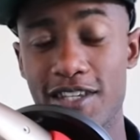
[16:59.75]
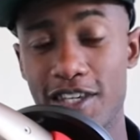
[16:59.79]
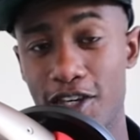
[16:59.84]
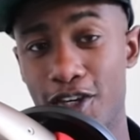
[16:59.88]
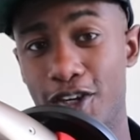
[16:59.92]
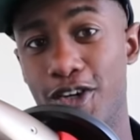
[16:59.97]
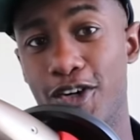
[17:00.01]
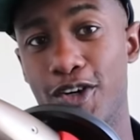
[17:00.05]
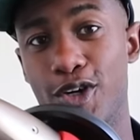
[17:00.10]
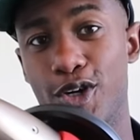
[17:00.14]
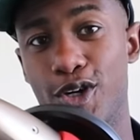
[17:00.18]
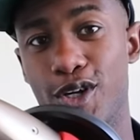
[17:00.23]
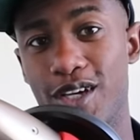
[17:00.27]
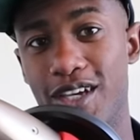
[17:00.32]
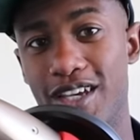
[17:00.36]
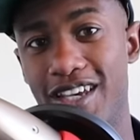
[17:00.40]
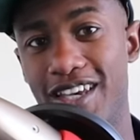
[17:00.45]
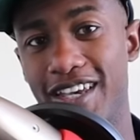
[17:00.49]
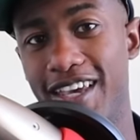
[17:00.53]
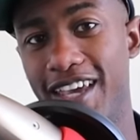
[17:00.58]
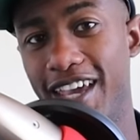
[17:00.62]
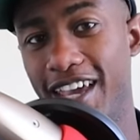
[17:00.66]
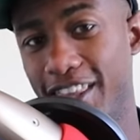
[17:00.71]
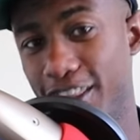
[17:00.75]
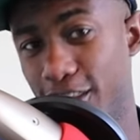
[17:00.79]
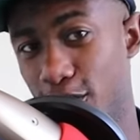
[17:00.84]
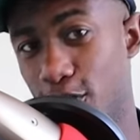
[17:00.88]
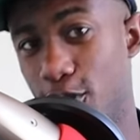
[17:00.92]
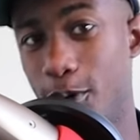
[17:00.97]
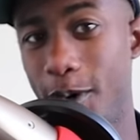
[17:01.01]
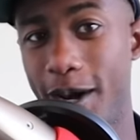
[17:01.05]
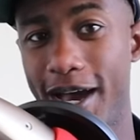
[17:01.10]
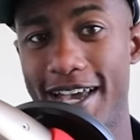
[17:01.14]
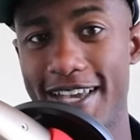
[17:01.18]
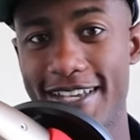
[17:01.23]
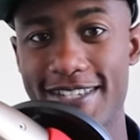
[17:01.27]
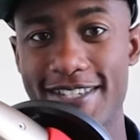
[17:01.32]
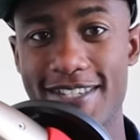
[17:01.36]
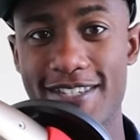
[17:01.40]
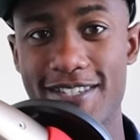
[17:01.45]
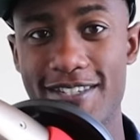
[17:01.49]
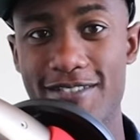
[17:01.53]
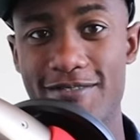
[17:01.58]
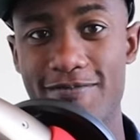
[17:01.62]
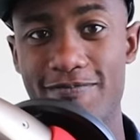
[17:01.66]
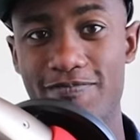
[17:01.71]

here in the US.